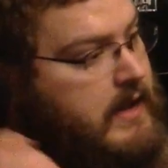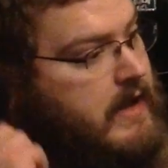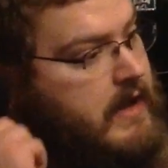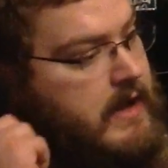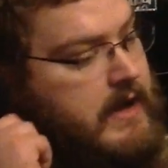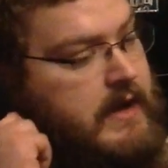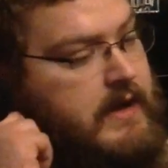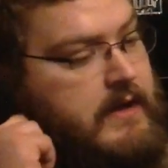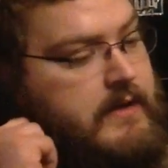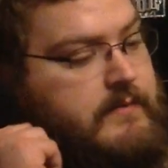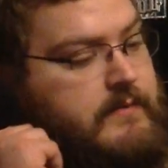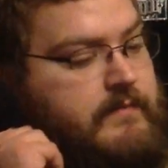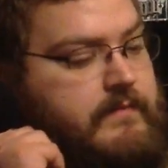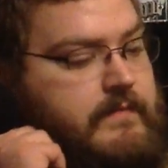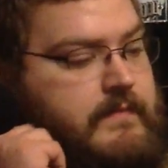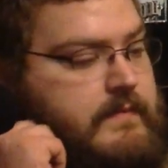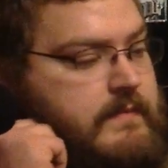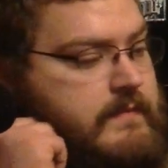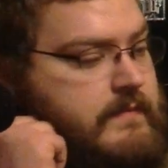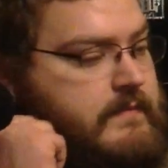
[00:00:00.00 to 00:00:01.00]
Um,
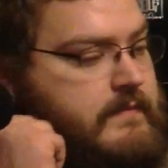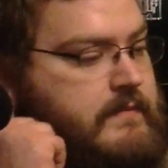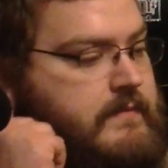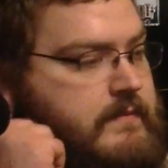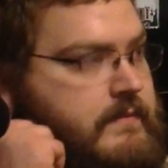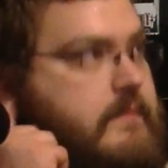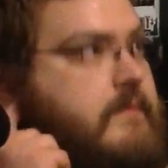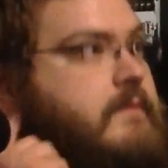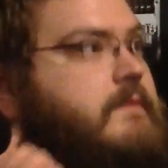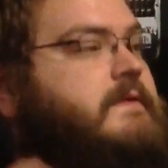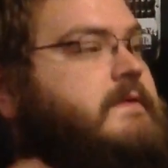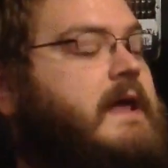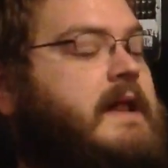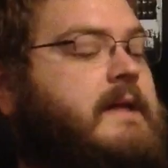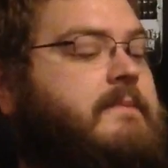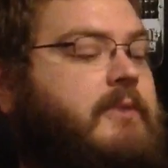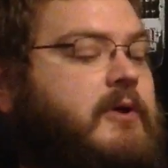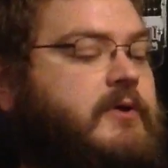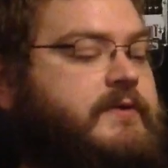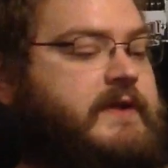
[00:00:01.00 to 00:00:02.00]
it's got a
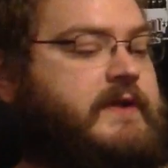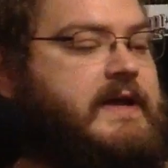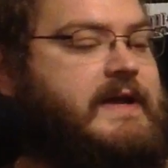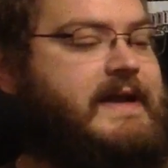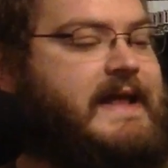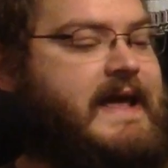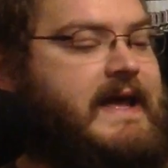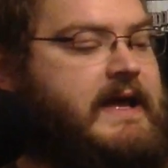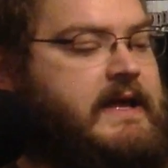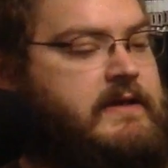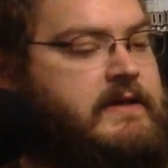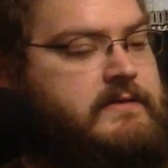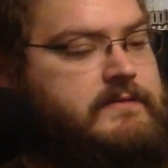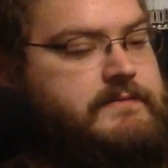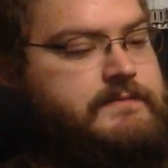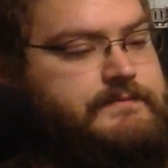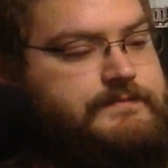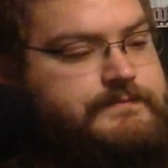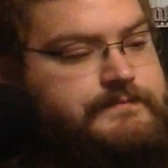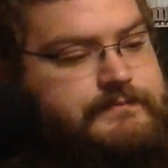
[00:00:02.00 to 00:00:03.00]
bolt-on neck.
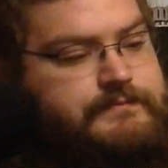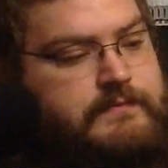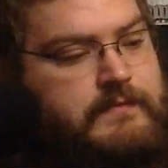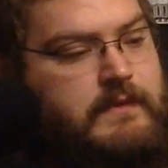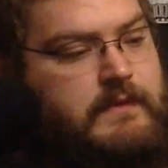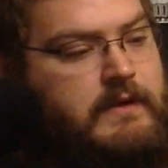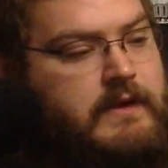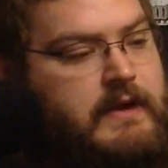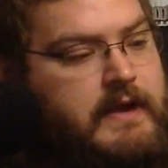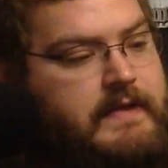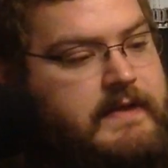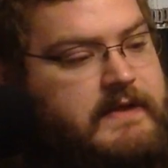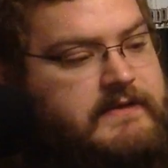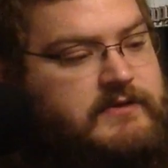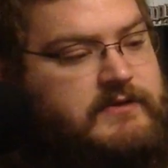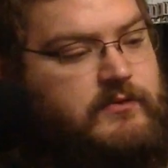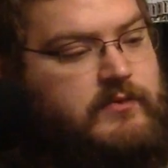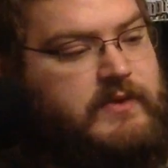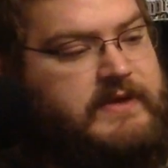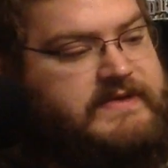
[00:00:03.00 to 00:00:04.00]
These
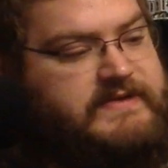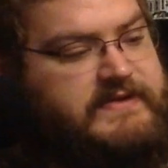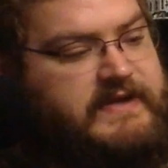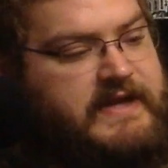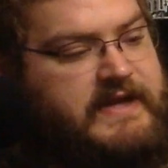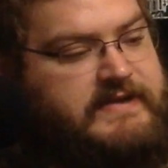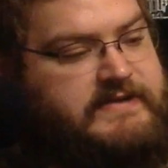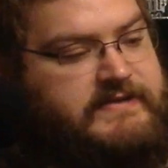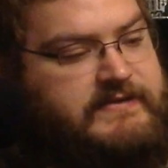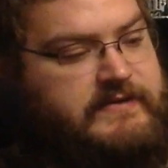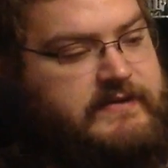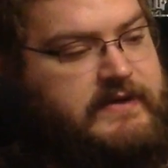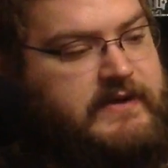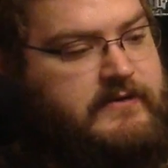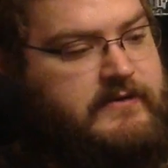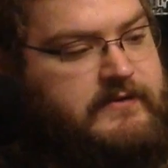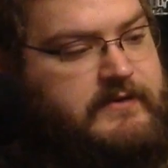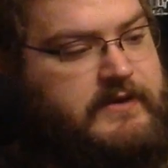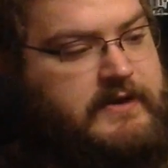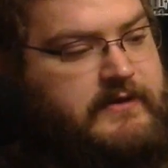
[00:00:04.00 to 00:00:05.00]
are recessed, so they
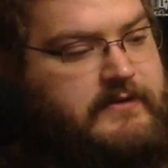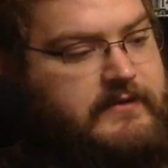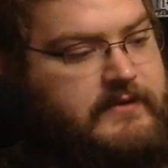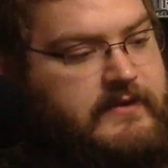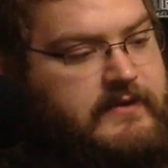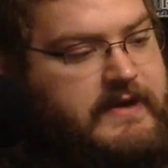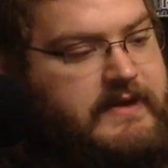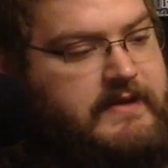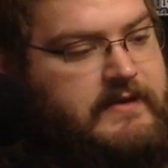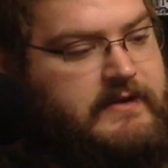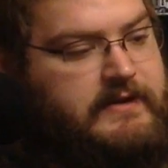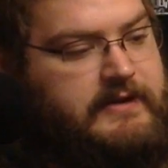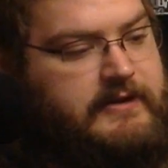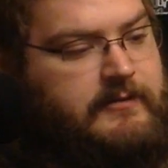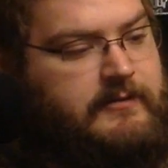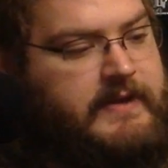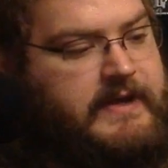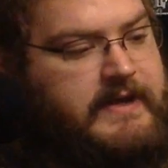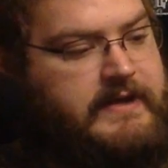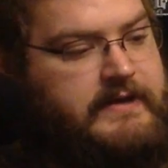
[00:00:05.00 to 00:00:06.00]
are, you know, they're in there a
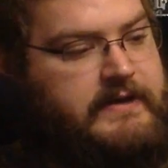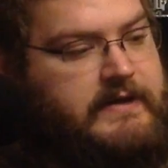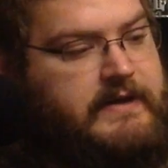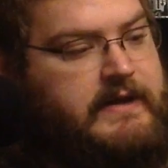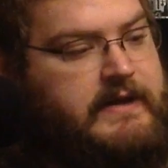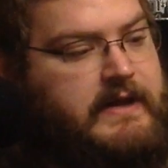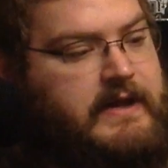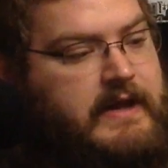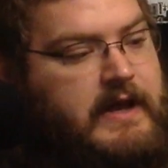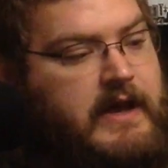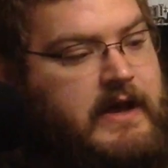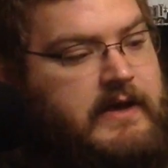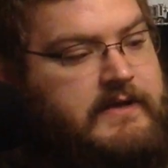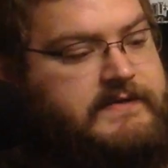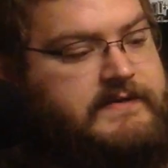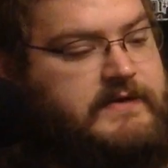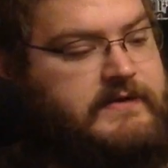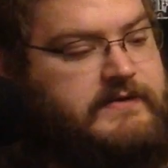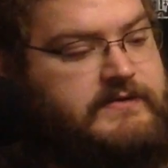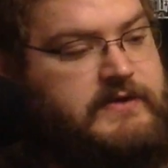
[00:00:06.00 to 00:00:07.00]
little bit. Uh,
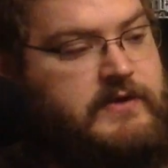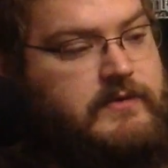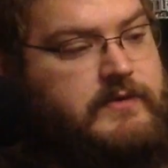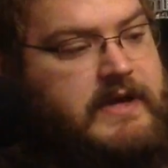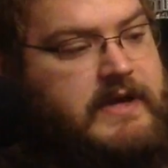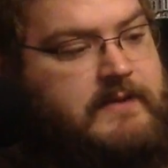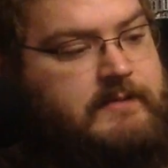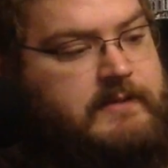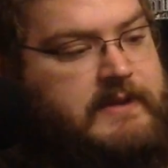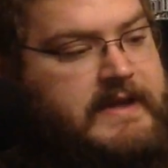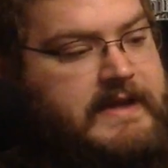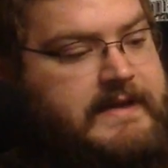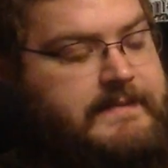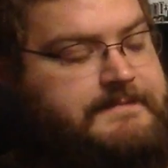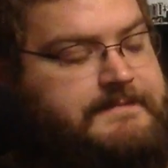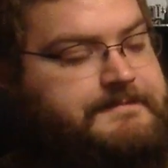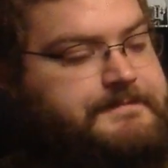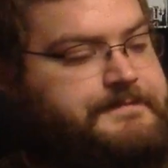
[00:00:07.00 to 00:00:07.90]
so there's no neck plate.